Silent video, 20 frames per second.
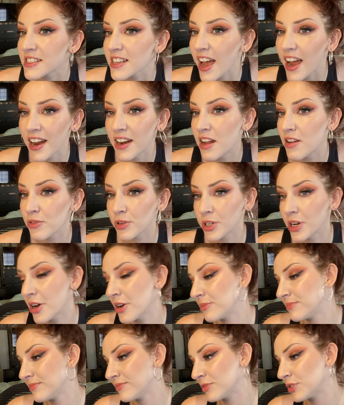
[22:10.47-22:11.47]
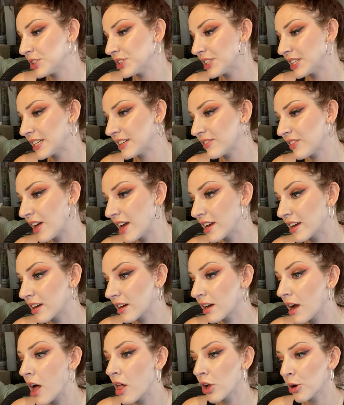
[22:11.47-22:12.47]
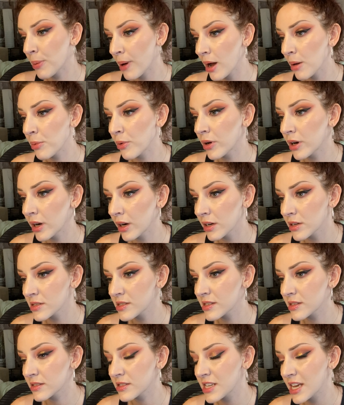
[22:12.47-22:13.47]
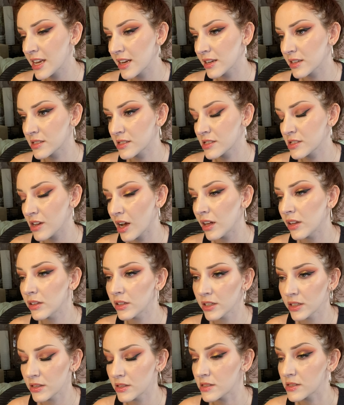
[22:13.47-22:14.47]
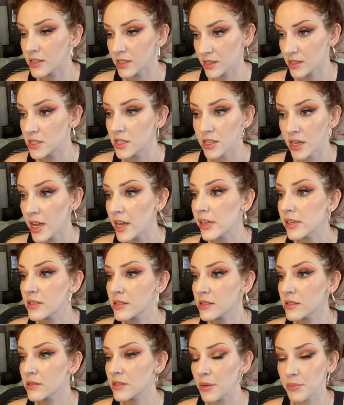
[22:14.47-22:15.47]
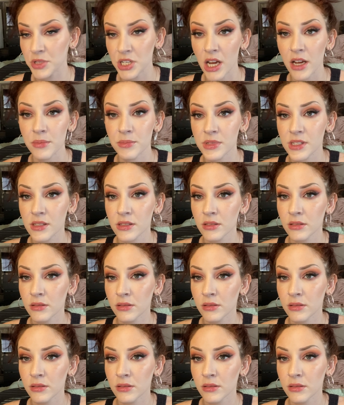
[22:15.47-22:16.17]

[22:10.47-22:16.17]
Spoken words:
I never know, really. Like, Colourpop orders take a solid 60 days sometimes,